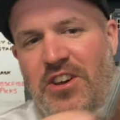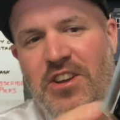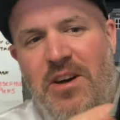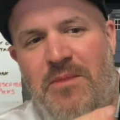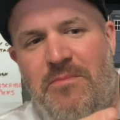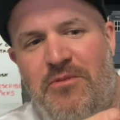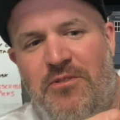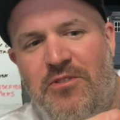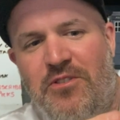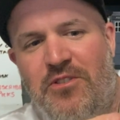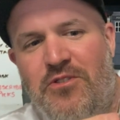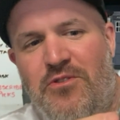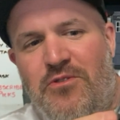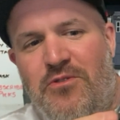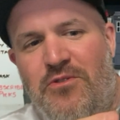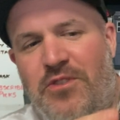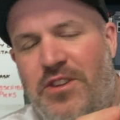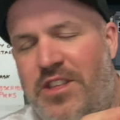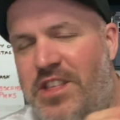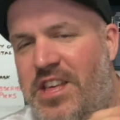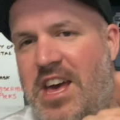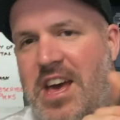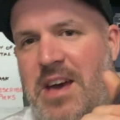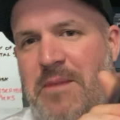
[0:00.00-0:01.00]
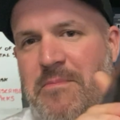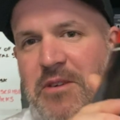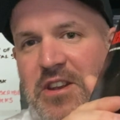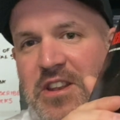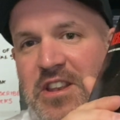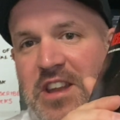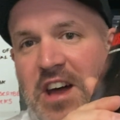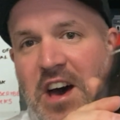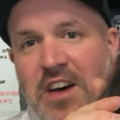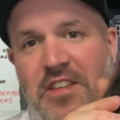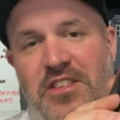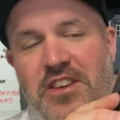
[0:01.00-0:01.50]
up on the corner there, but
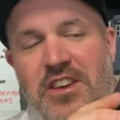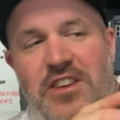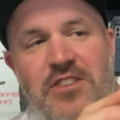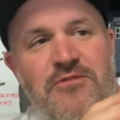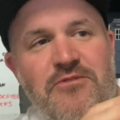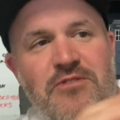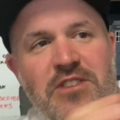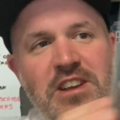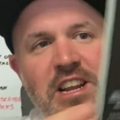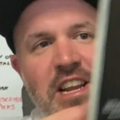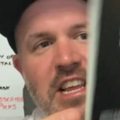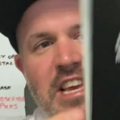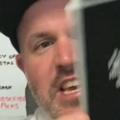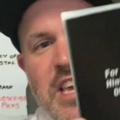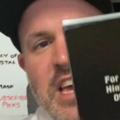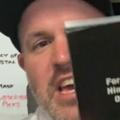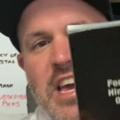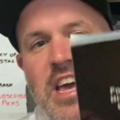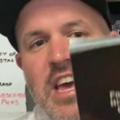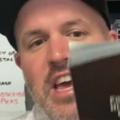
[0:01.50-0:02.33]
nothing really.